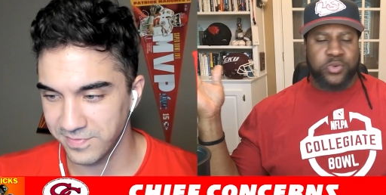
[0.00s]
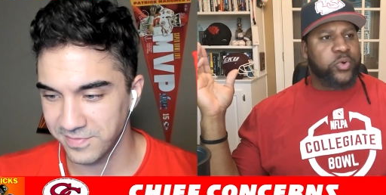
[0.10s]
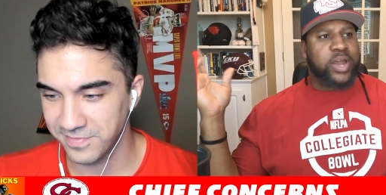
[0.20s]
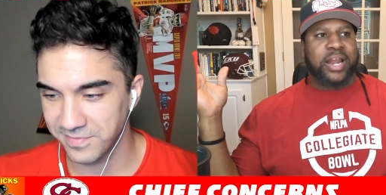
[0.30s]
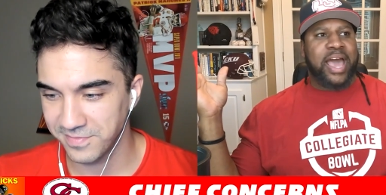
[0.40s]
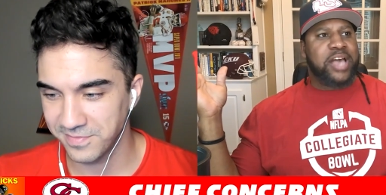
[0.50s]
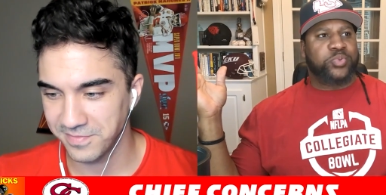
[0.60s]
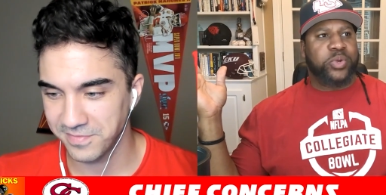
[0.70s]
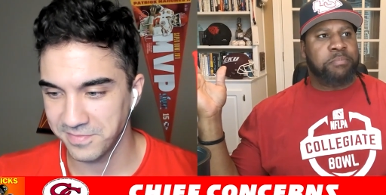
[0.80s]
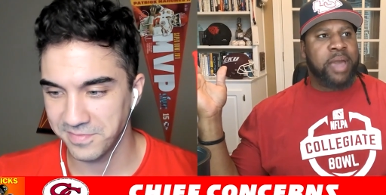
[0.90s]
Speaker 1: He was ready
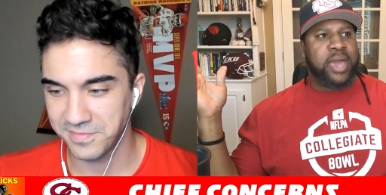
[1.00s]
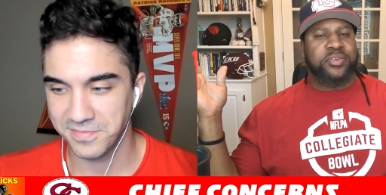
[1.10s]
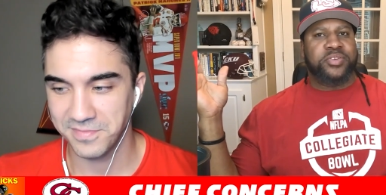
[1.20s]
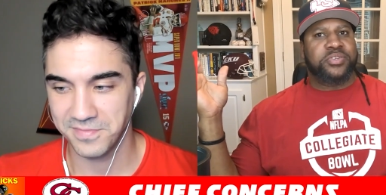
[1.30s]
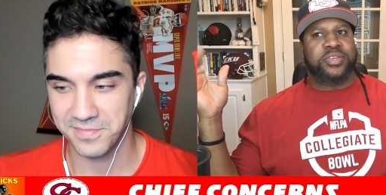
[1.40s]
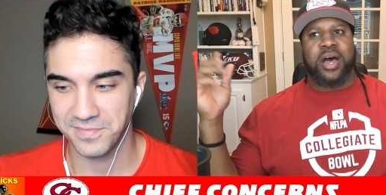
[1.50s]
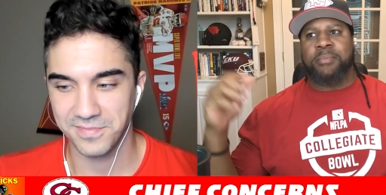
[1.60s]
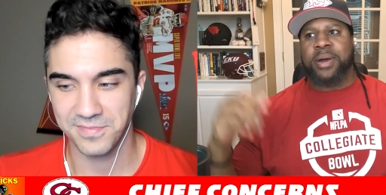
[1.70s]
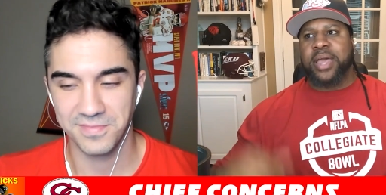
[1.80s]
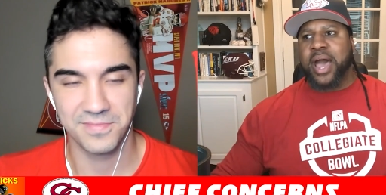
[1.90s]
last week, man. He just
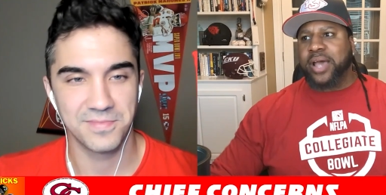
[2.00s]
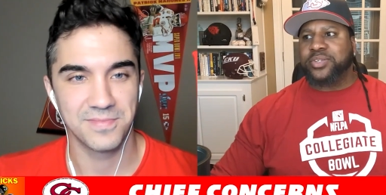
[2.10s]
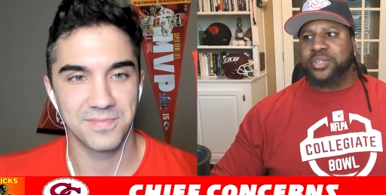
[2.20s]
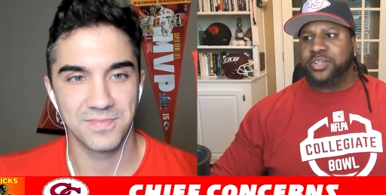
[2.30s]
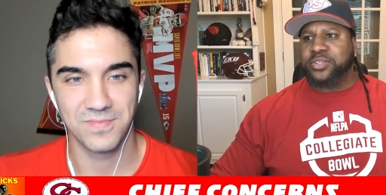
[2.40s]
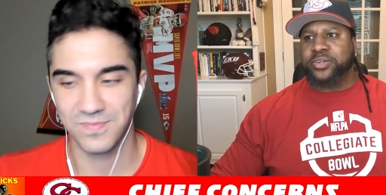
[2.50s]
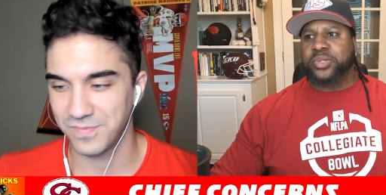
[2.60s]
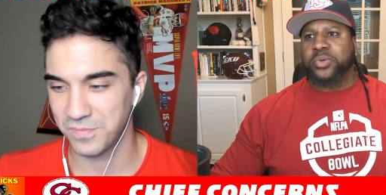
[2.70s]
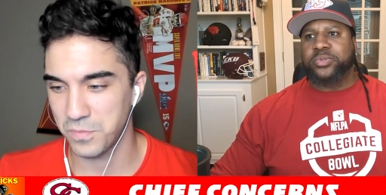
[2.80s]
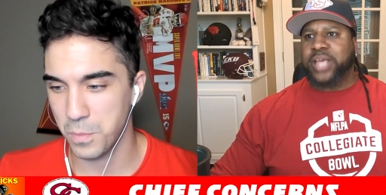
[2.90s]
oh my gosh, he just
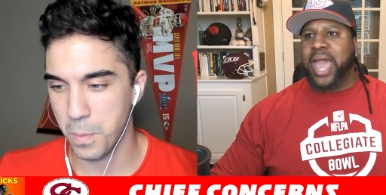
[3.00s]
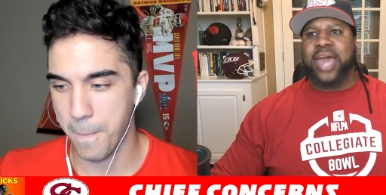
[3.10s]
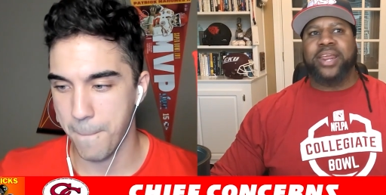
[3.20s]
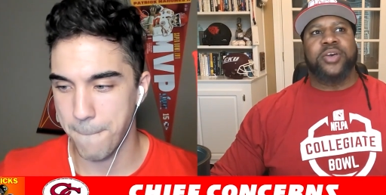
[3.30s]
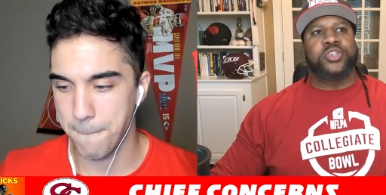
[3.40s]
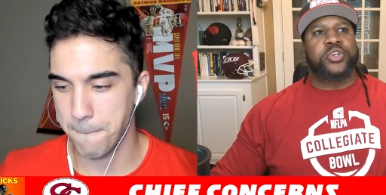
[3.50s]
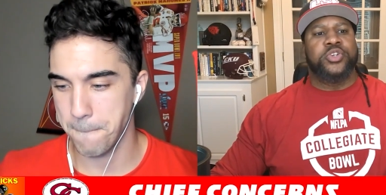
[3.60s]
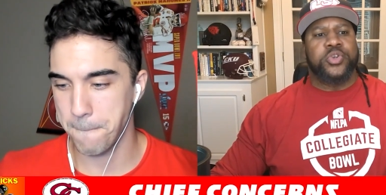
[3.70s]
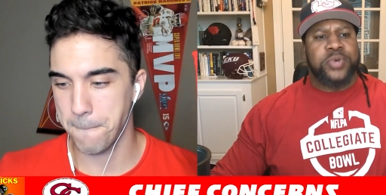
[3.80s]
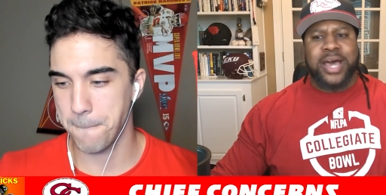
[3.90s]
looked so sad because he
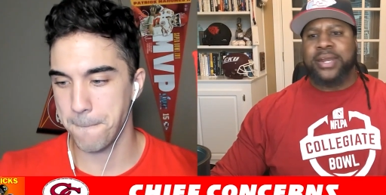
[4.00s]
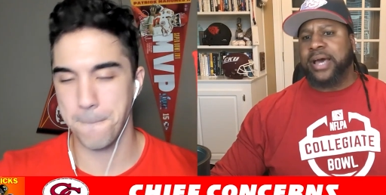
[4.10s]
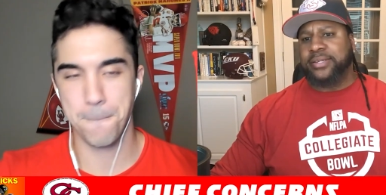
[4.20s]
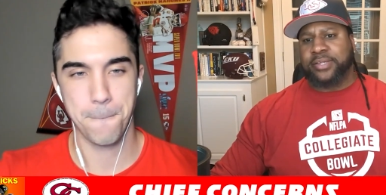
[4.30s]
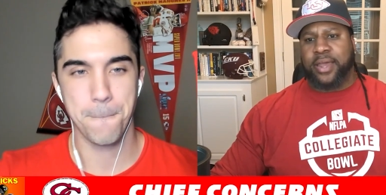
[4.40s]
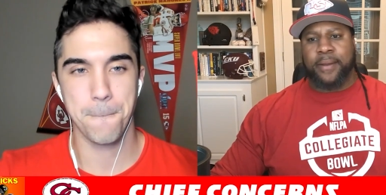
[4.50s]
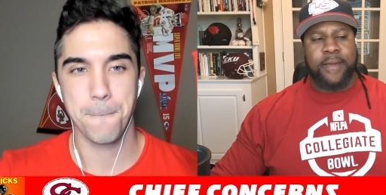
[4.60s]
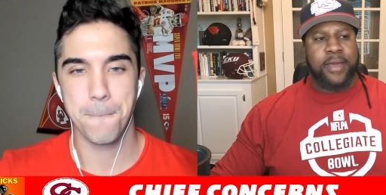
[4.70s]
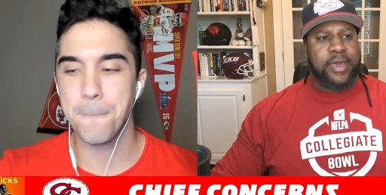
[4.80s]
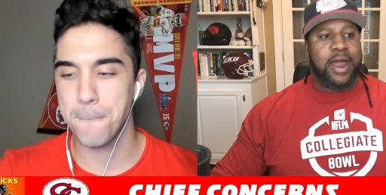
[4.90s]
couldn't do nothing out there.
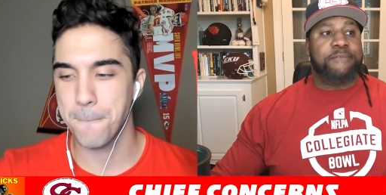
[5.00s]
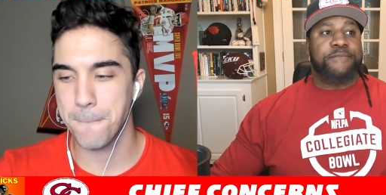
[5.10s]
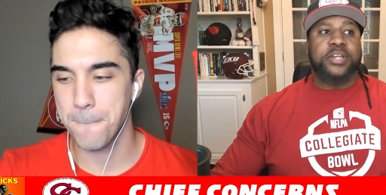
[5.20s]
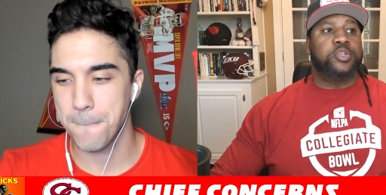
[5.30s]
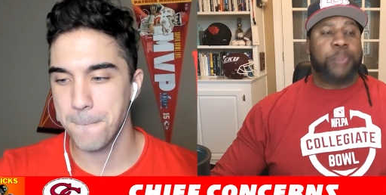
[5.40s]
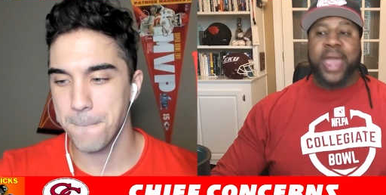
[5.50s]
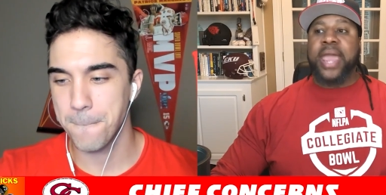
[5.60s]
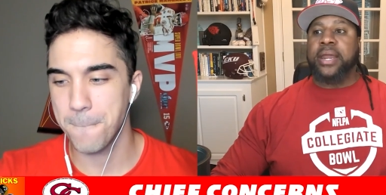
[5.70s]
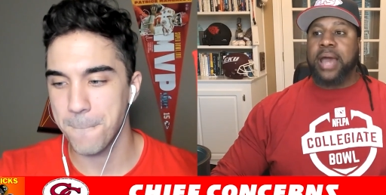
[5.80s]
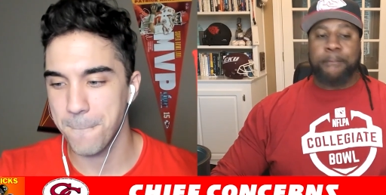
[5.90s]
And I feel his
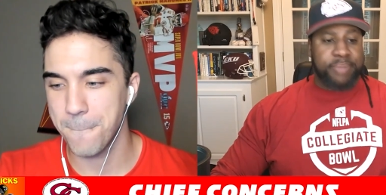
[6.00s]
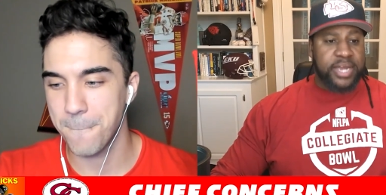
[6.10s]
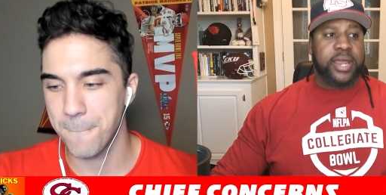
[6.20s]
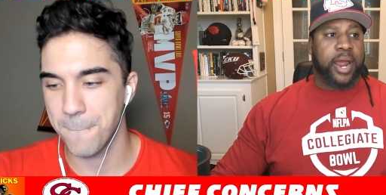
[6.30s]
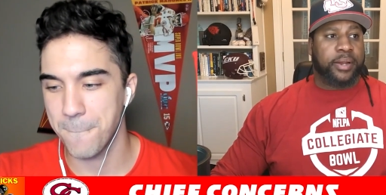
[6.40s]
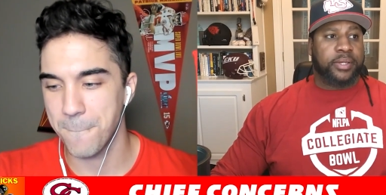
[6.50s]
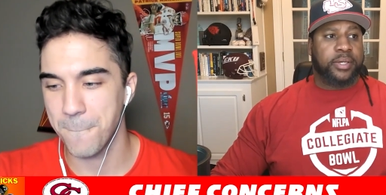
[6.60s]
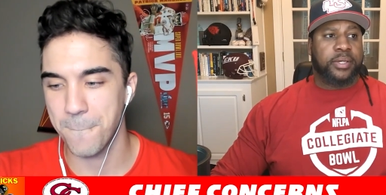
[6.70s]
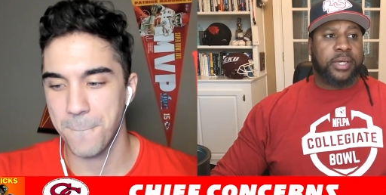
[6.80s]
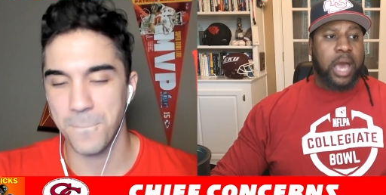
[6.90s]
pain. I've been there.
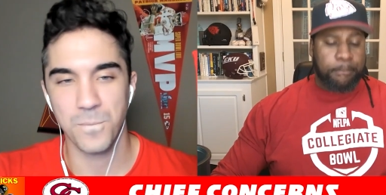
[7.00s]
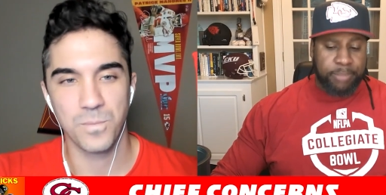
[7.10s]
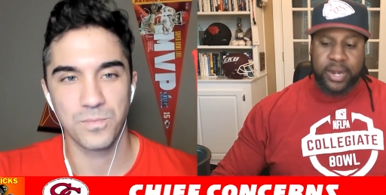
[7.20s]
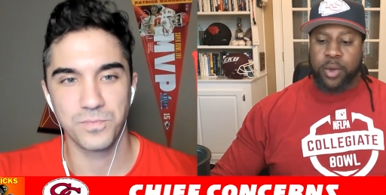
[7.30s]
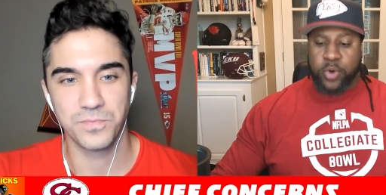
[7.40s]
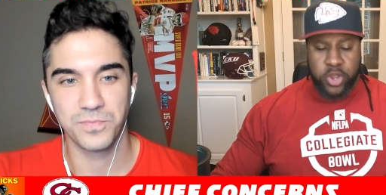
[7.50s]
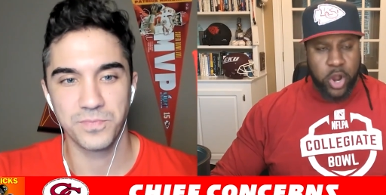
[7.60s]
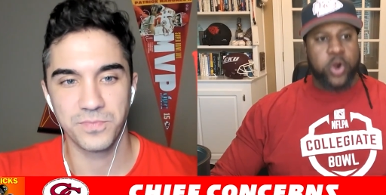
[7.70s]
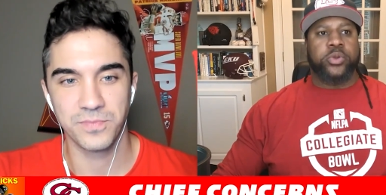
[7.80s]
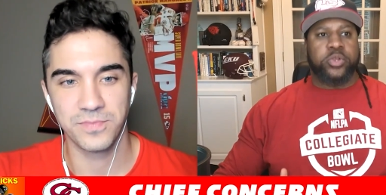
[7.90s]

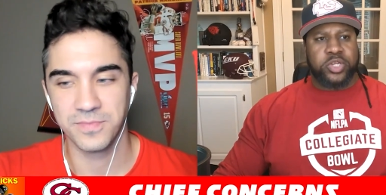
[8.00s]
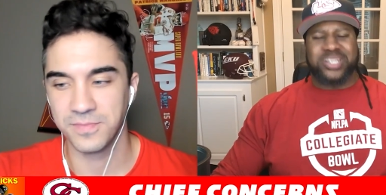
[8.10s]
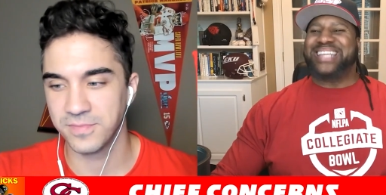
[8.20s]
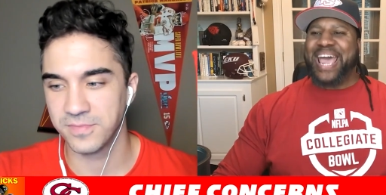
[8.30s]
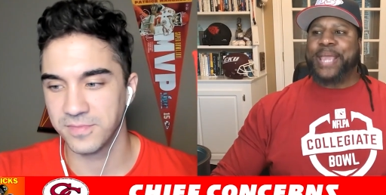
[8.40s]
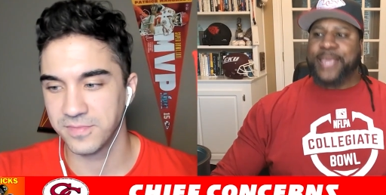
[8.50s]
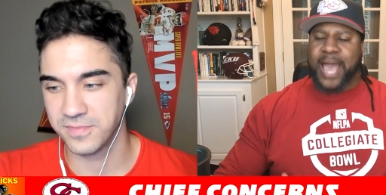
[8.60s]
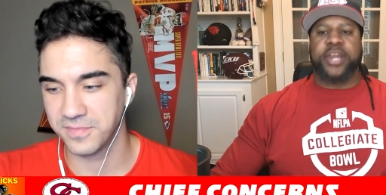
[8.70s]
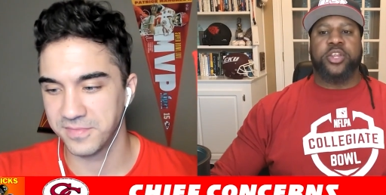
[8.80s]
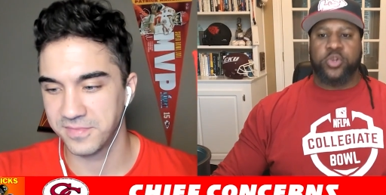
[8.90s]
When you hurt, you just
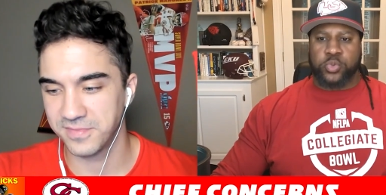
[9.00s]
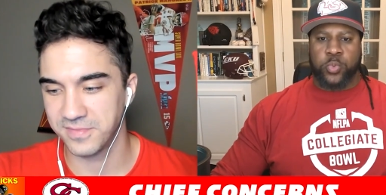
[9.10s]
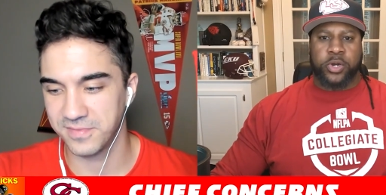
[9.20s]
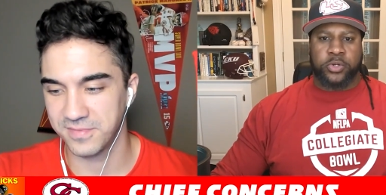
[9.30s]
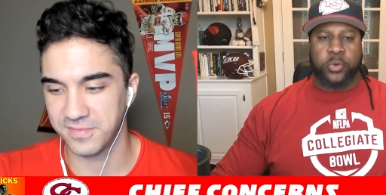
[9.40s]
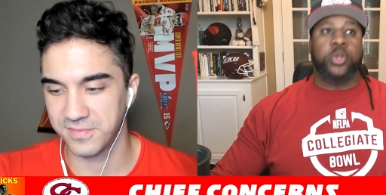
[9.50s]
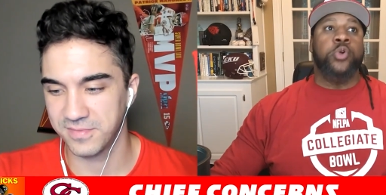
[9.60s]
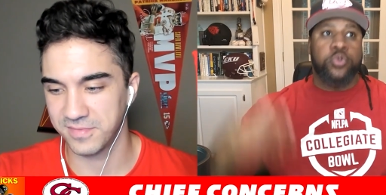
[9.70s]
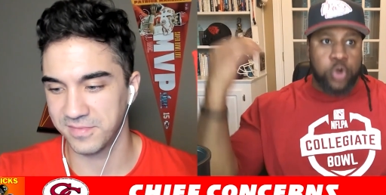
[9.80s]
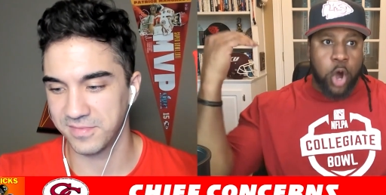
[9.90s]
thank God you just want to do, and you